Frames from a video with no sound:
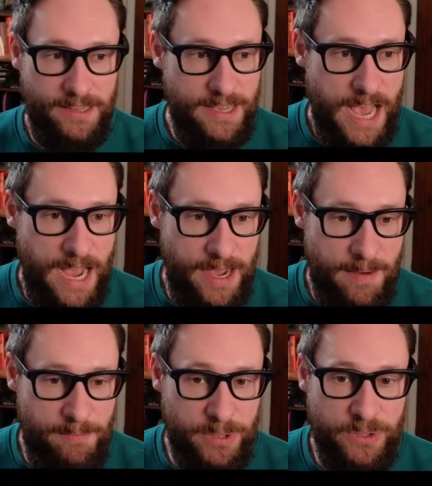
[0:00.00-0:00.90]

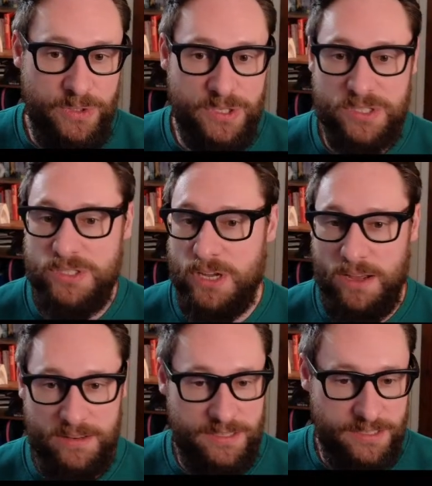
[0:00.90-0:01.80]
but you just
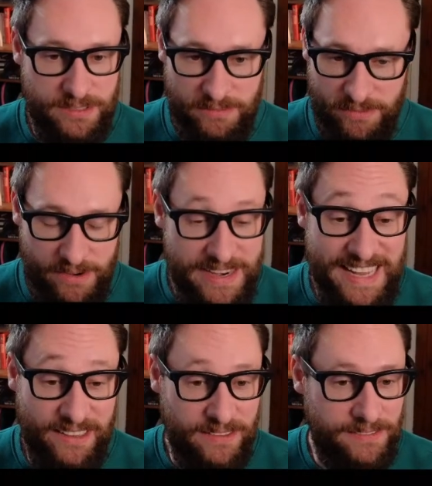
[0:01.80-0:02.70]
start very
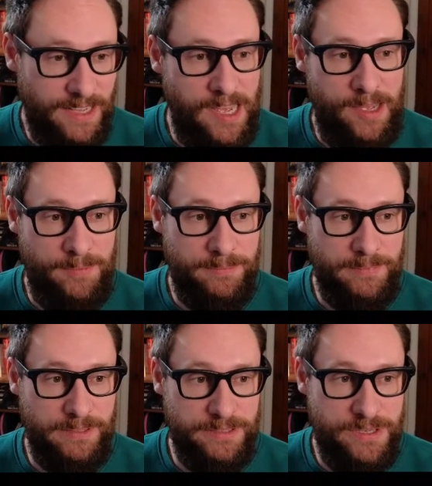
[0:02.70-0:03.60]
little,
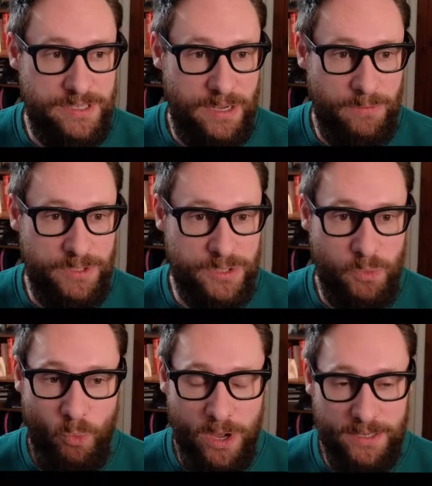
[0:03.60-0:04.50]
and you start with just
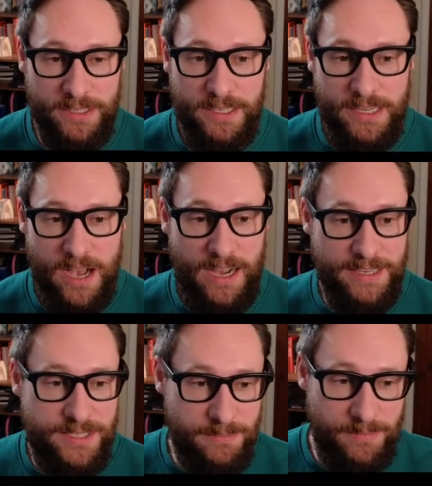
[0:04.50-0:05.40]
one
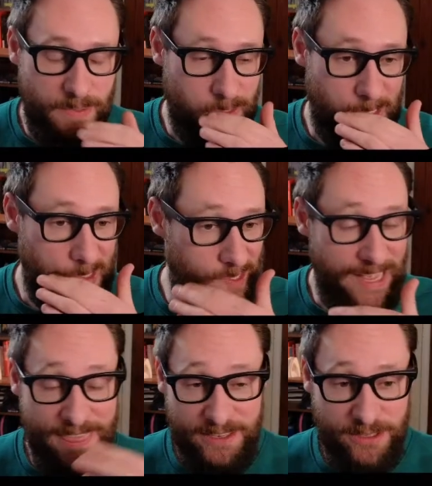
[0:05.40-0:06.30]
item,
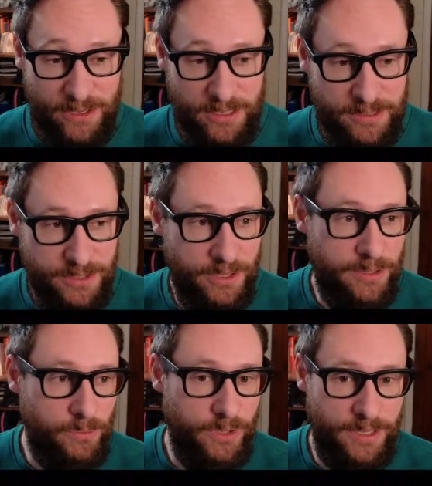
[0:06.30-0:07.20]
and then you can
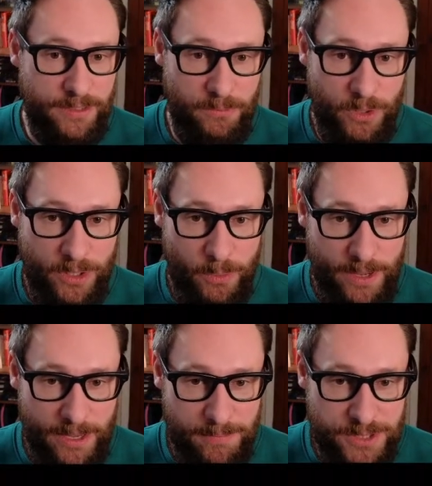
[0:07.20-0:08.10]
work your
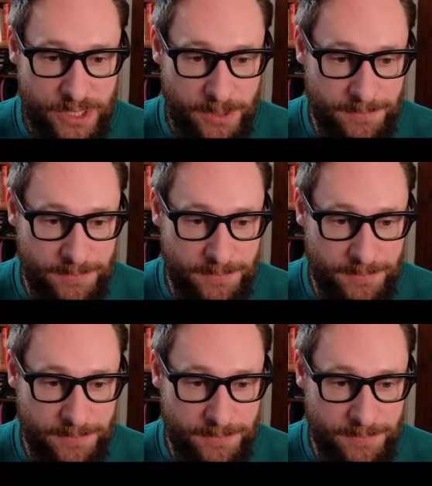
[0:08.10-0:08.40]
way up. So